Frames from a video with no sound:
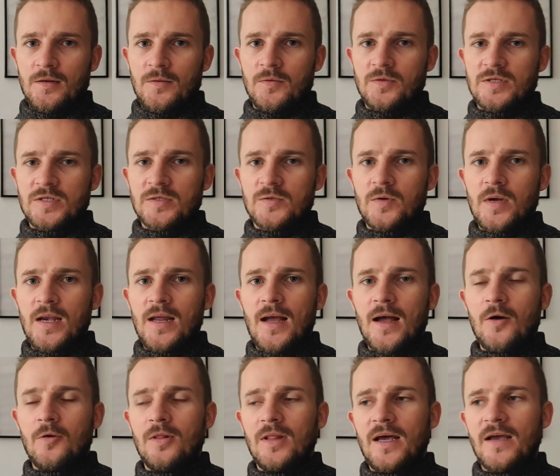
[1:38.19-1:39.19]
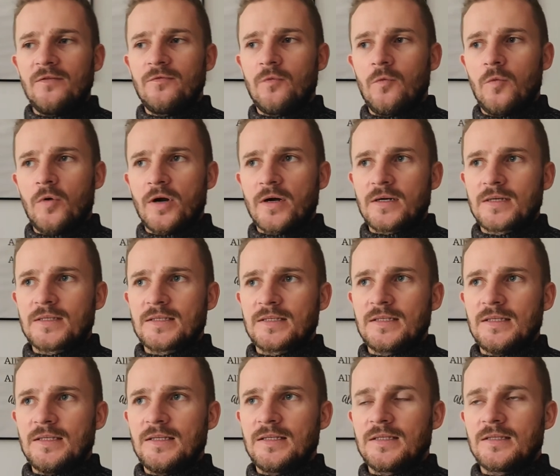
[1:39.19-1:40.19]
which is really how life works.
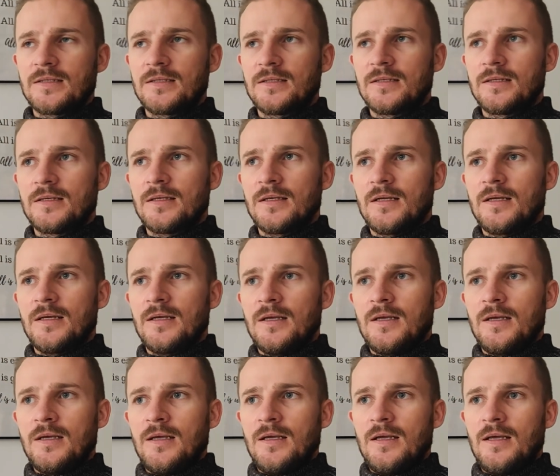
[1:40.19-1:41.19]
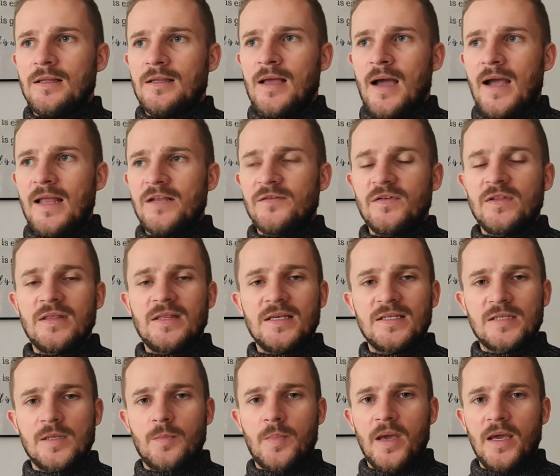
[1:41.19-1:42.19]
It kind of
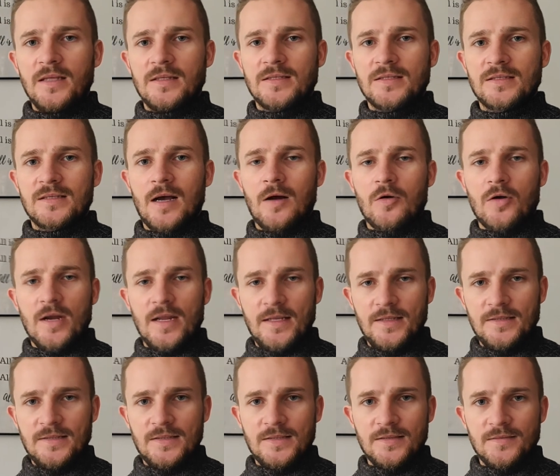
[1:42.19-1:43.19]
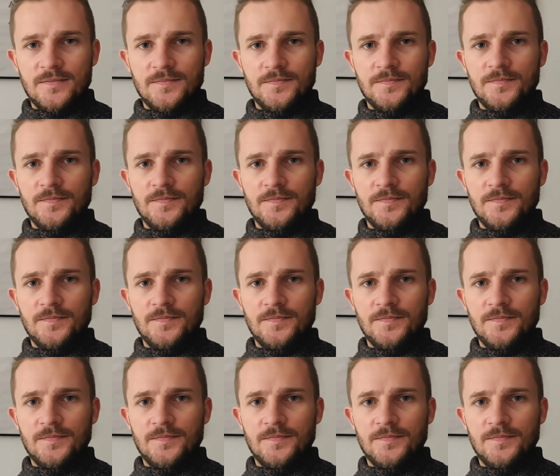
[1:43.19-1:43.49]
anticipates our needs,